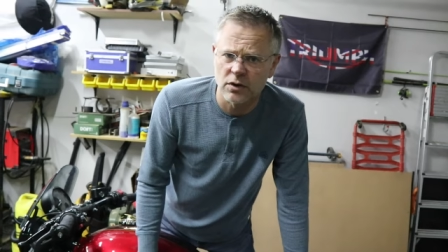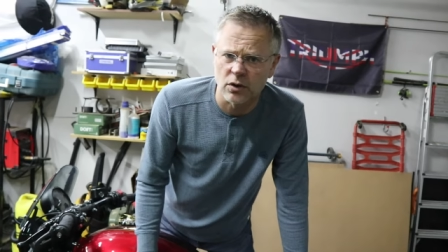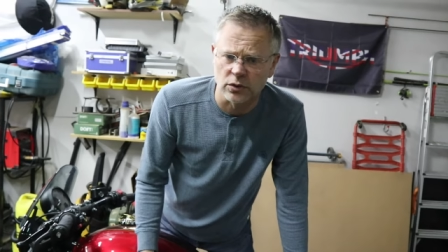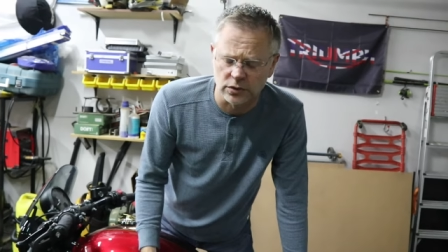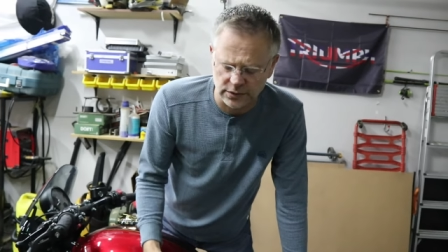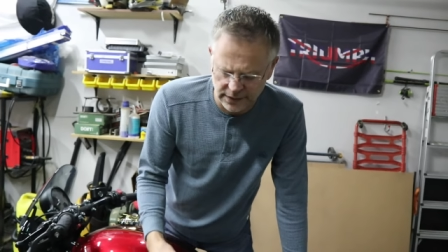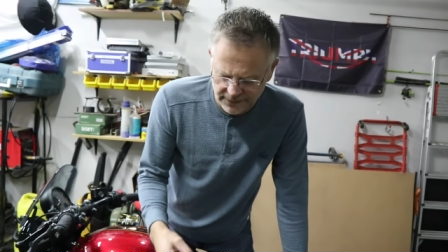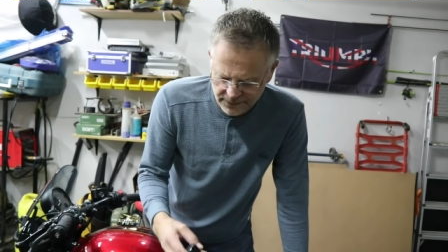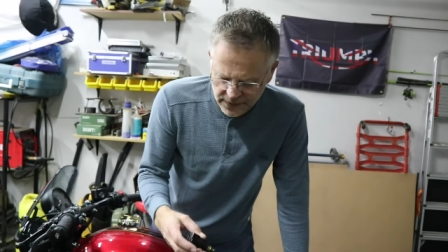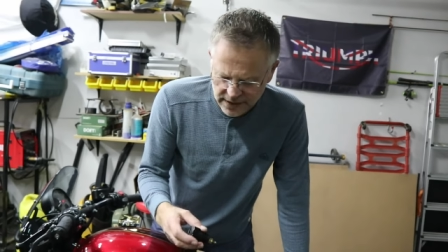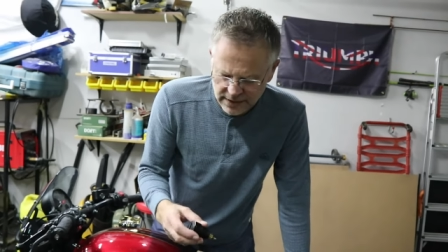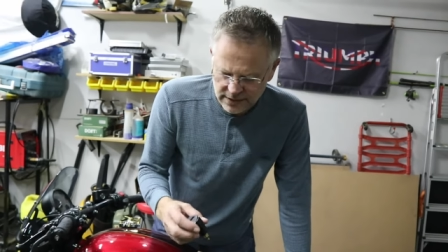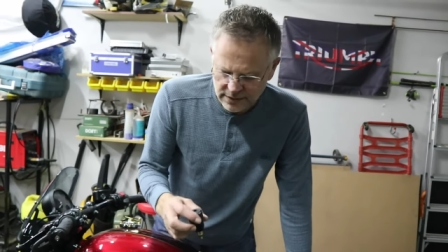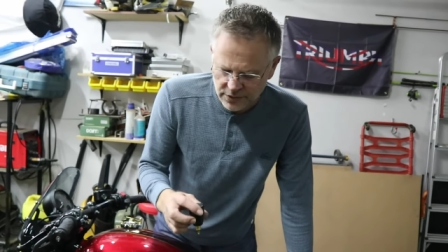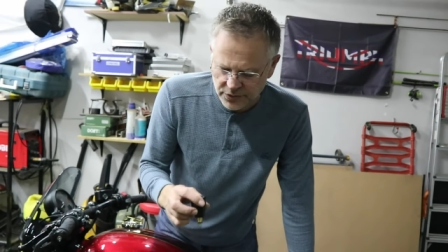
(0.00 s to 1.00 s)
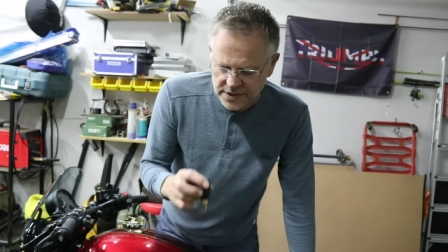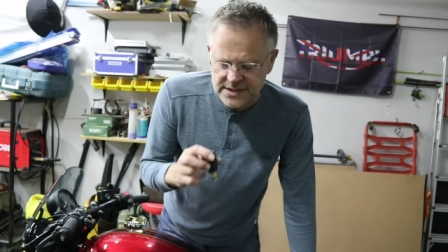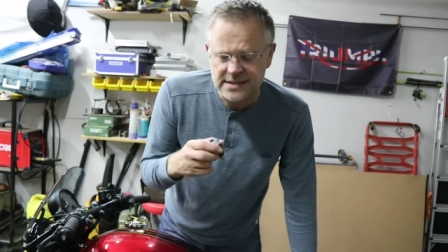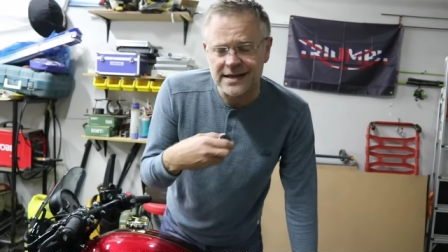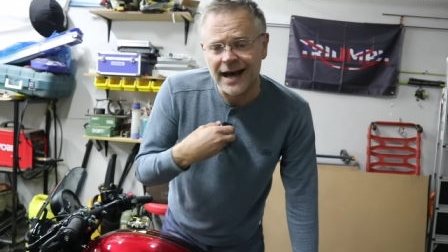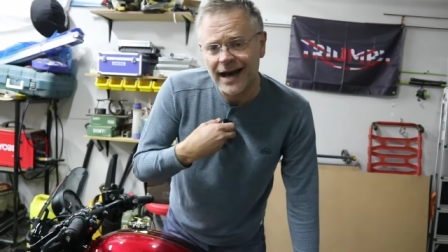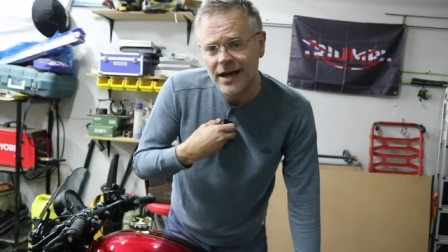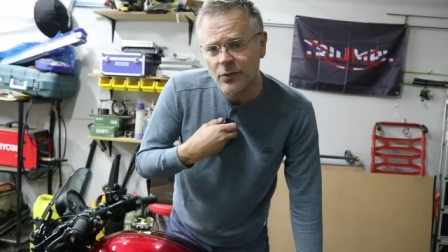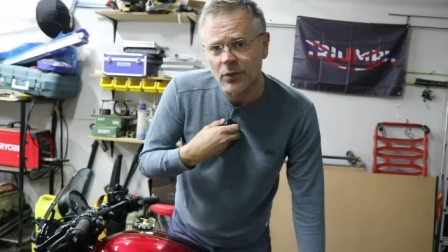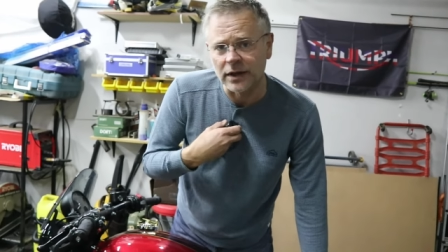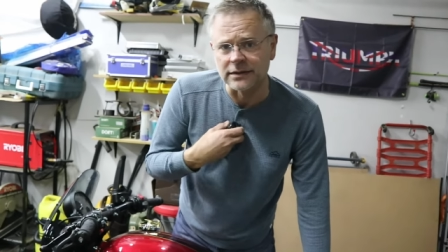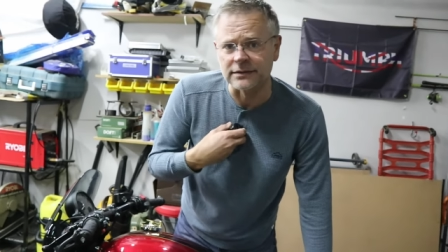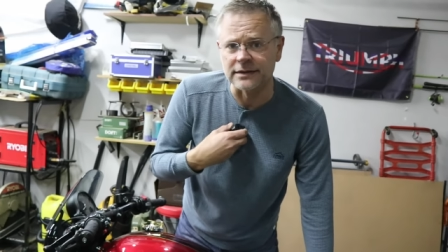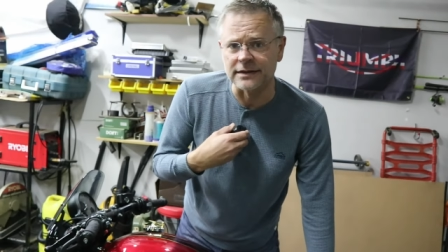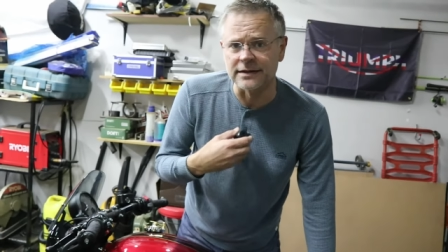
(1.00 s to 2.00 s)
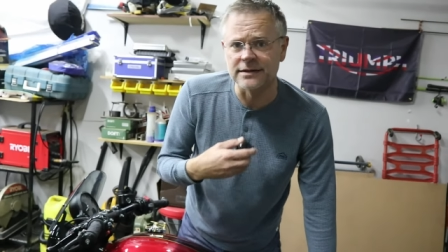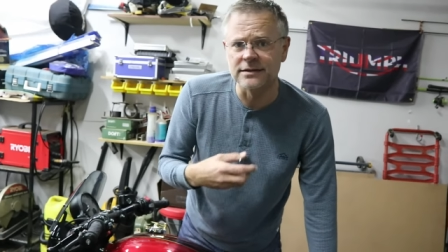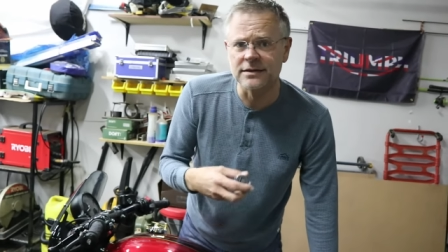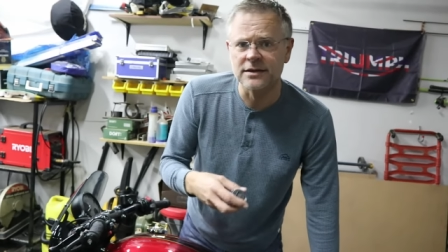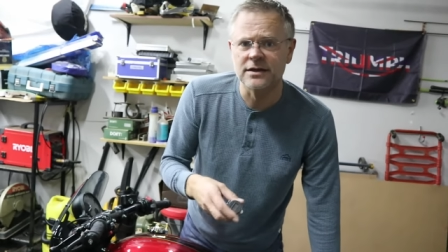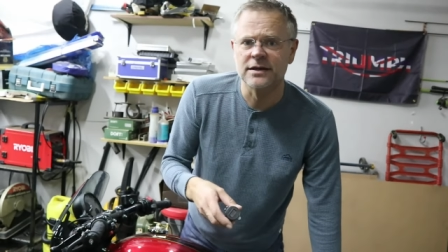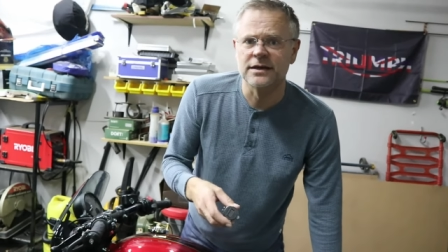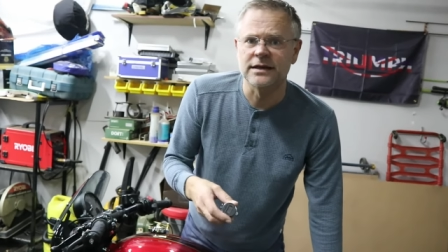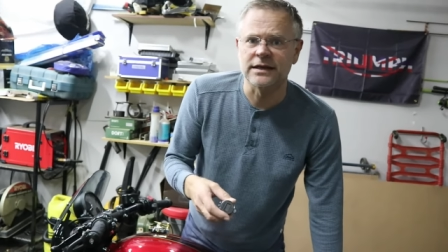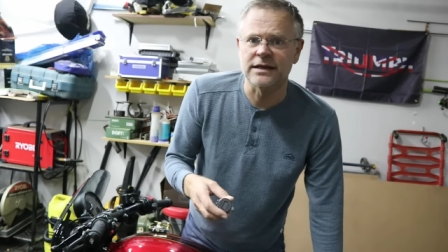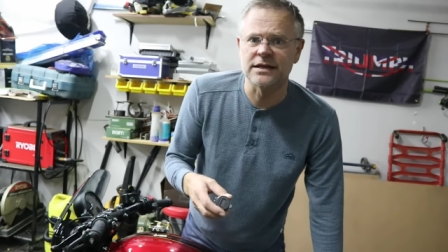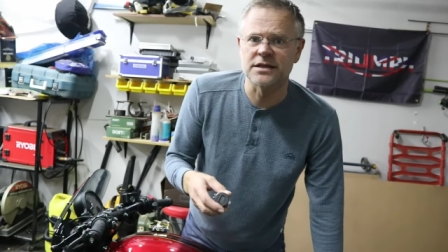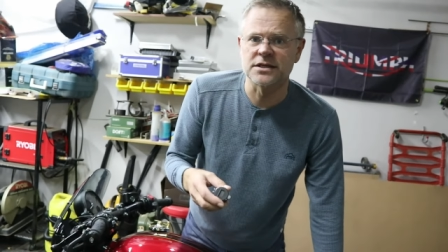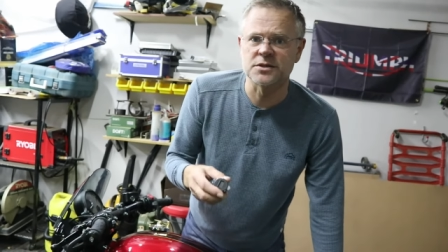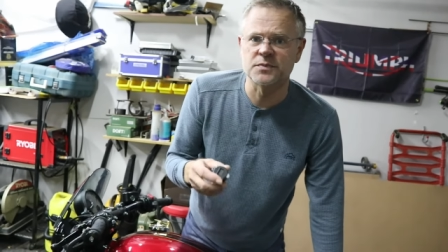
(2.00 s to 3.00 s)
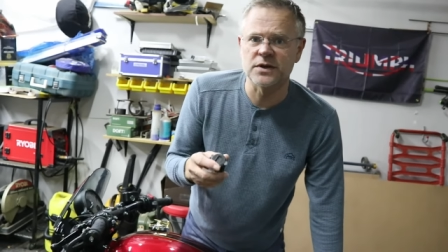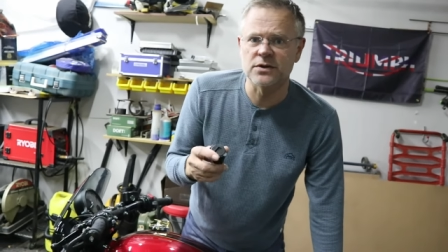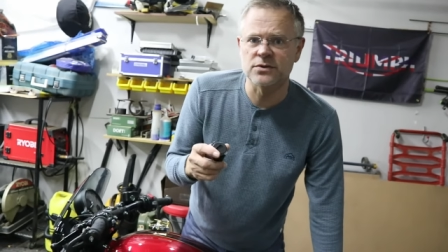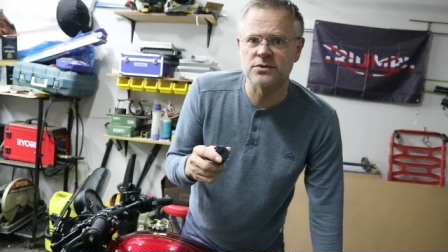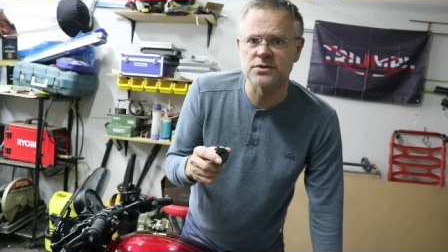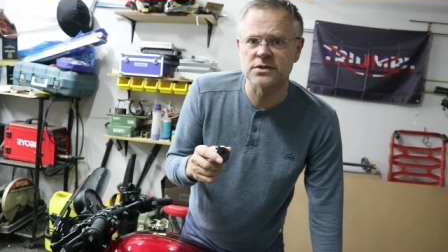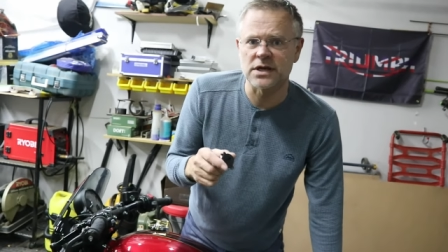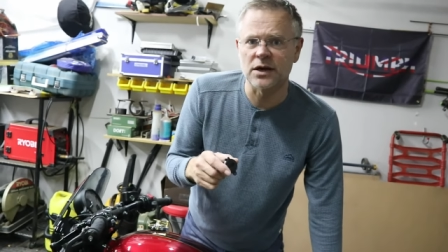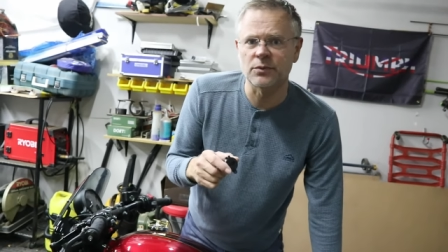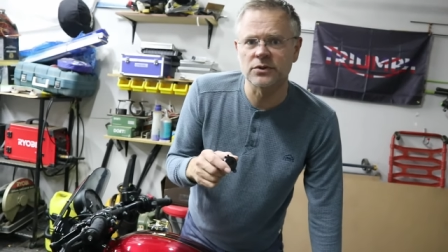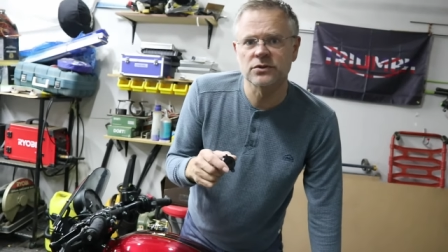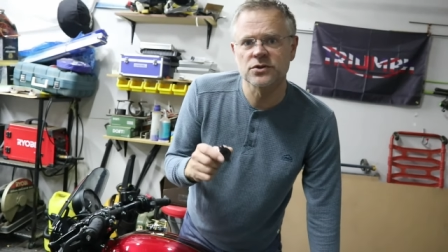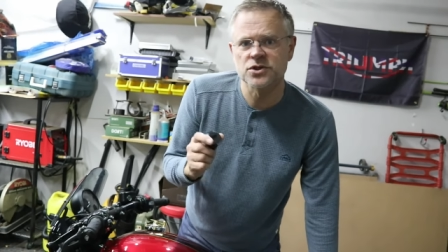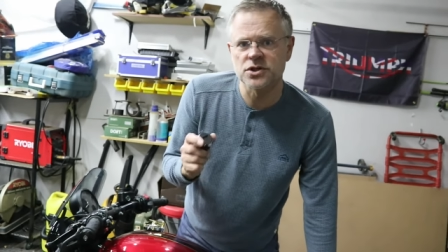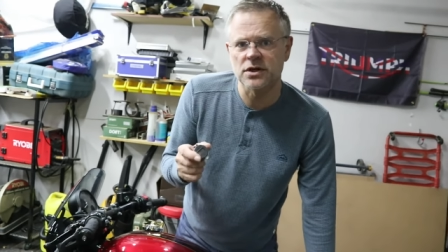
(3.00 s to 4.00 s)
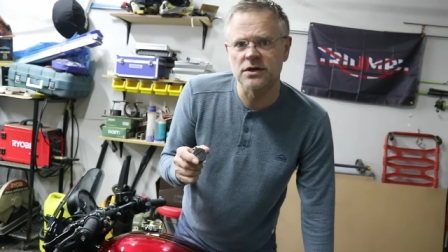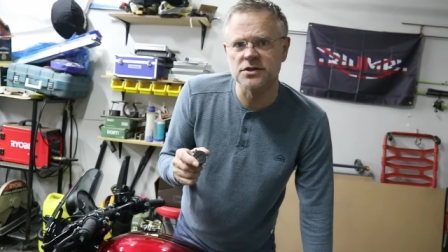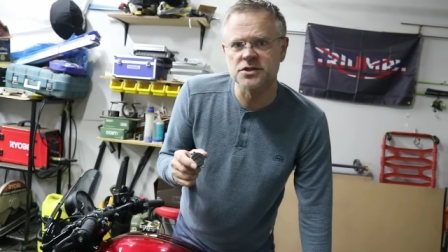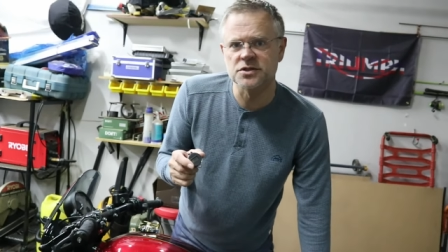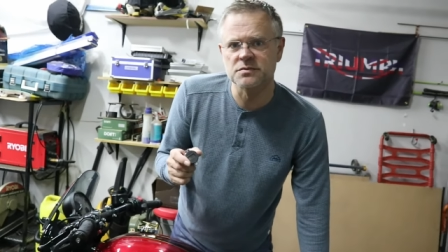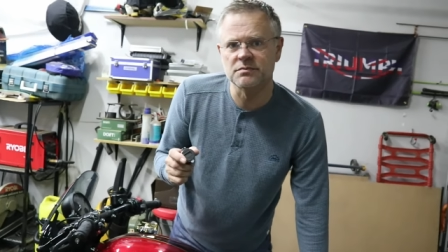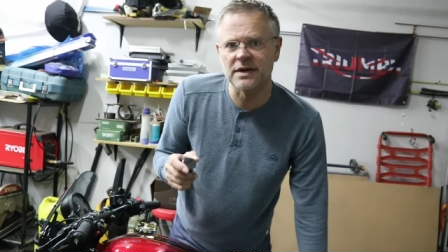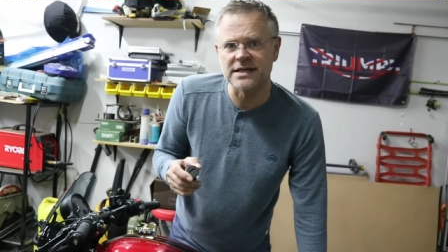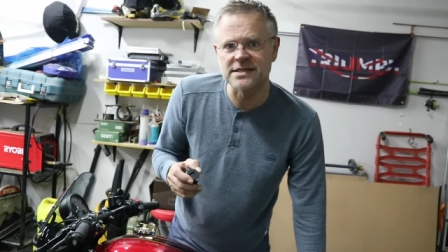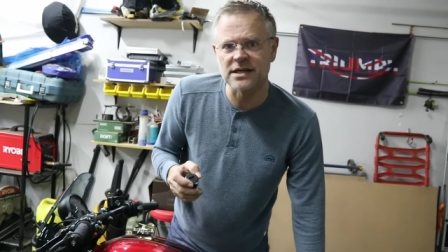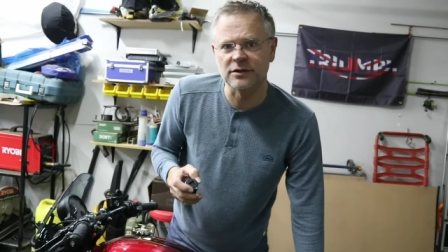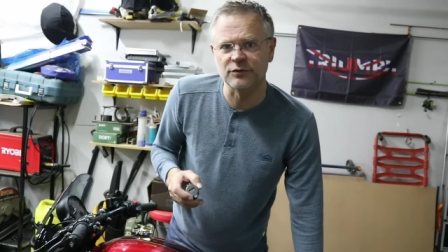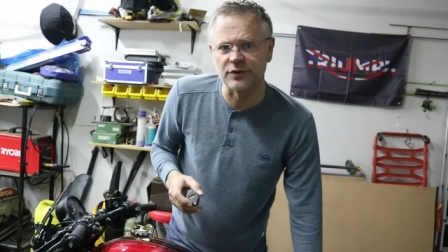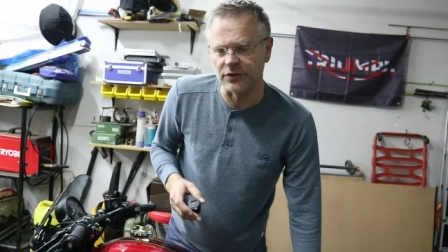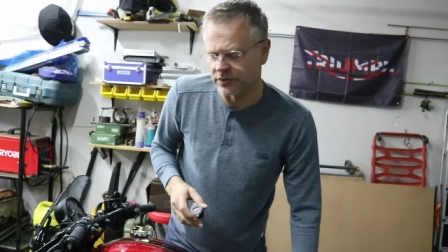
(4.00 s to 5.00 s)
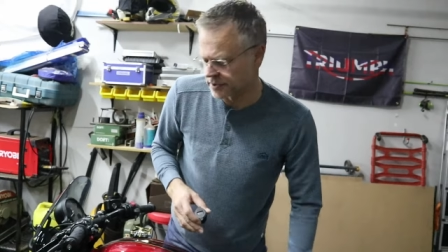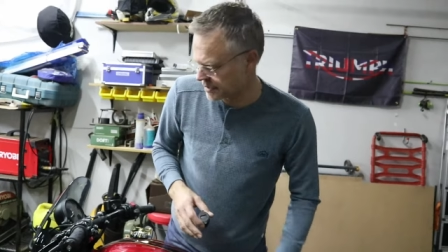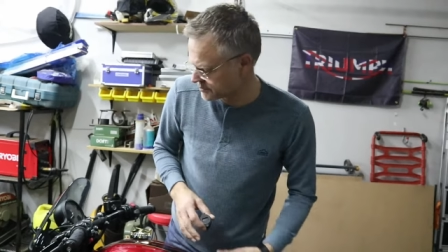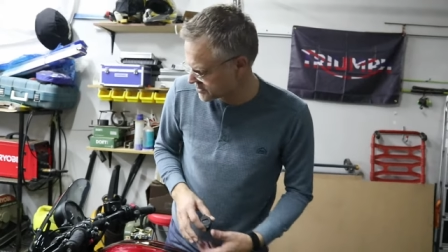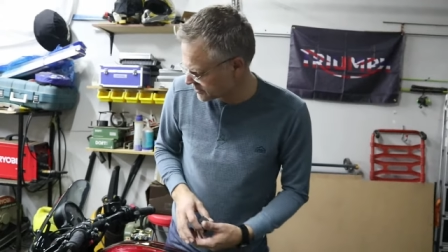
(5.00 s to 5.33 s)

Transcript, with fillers: cold. The reason I wanted it is because I want to charge my cell phone. I'm